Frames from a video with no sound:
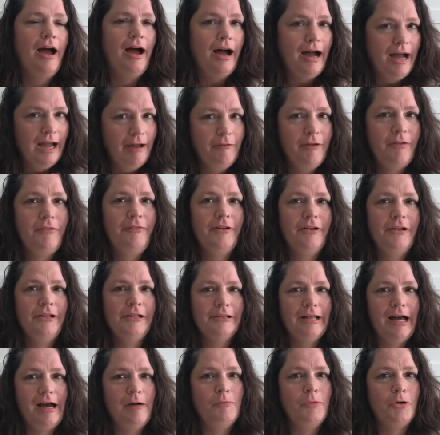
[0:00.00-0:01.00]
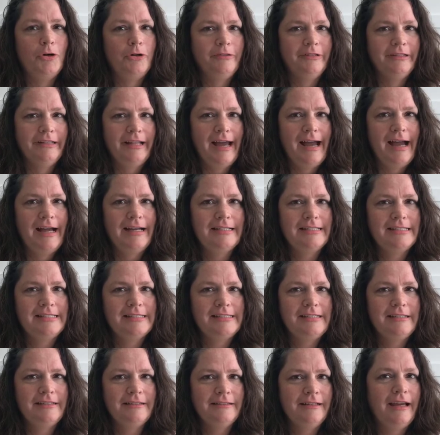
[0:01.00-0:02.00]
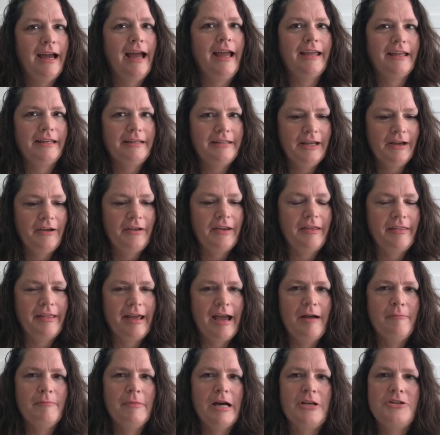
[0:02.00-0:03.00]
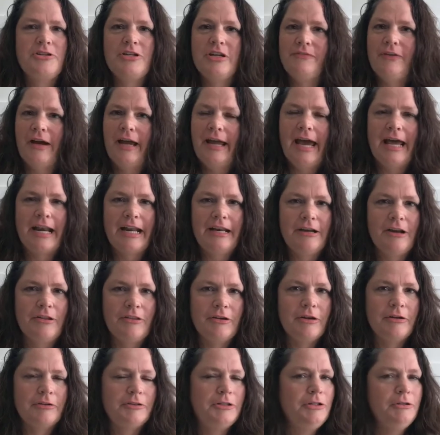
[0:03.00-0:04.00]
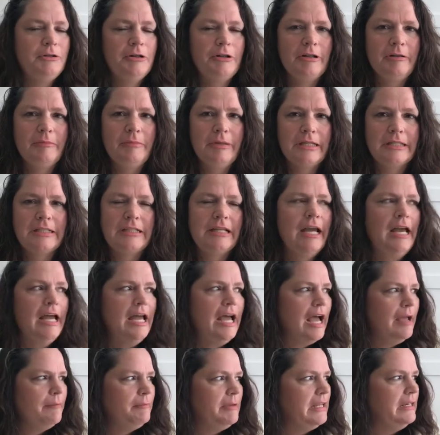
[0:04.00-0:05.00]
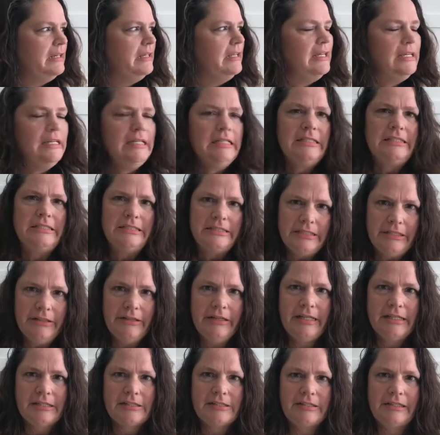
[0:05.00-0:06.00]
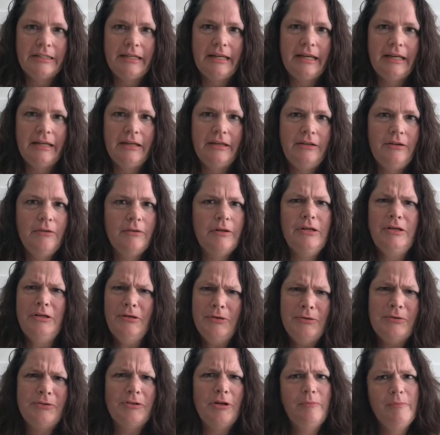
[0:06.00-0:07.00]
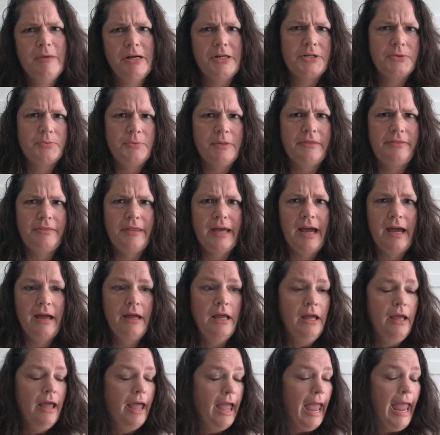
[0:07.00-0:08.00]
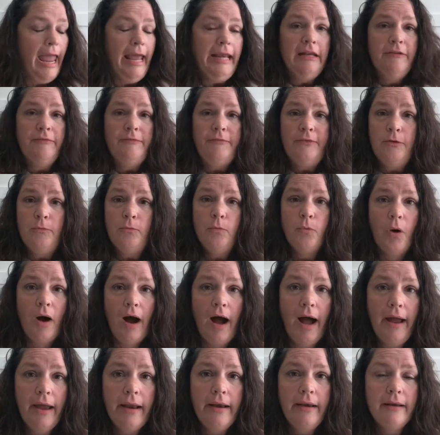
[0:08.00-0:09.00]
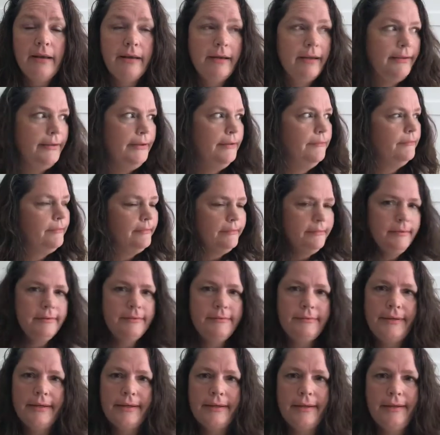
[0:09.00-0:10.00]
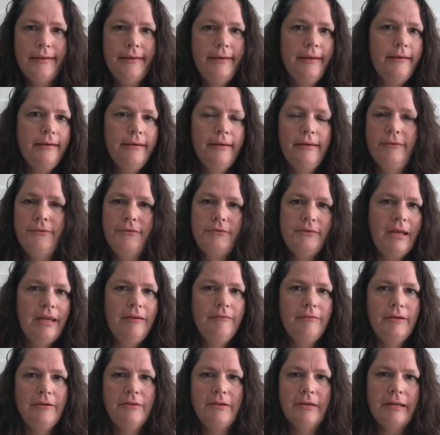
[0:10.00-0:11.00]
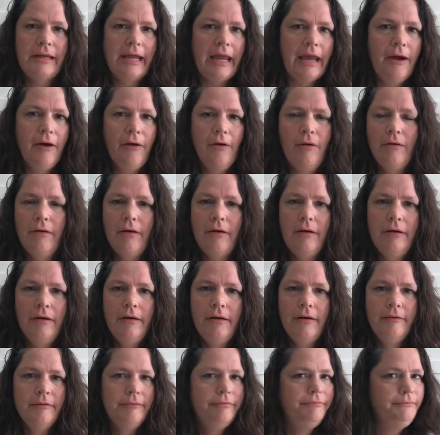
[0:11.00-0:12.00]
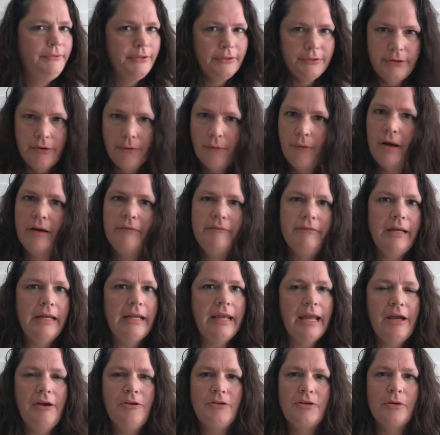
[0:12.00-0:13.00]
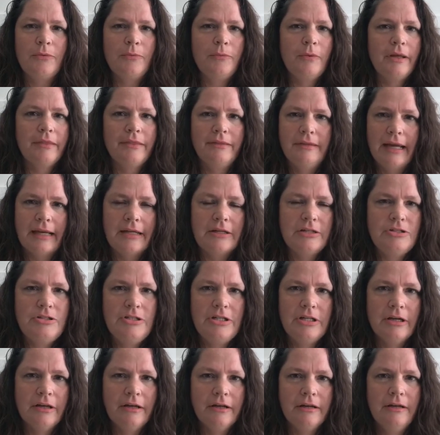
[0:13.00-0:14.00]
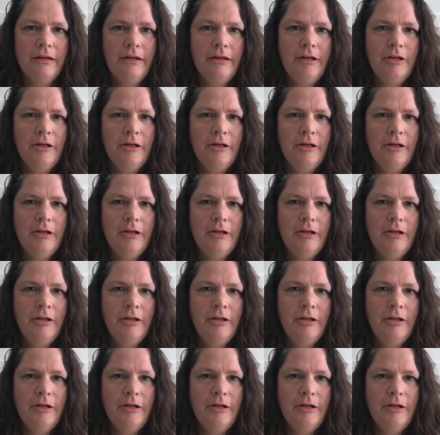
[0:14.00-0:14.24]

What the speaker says: I would feel a lot more relaxed. I can tell you that much. If I had another 200 bucks, I mean, seriously, you can do so much with that. And if you want, you can stick it in a savings account to go on vacation with next year.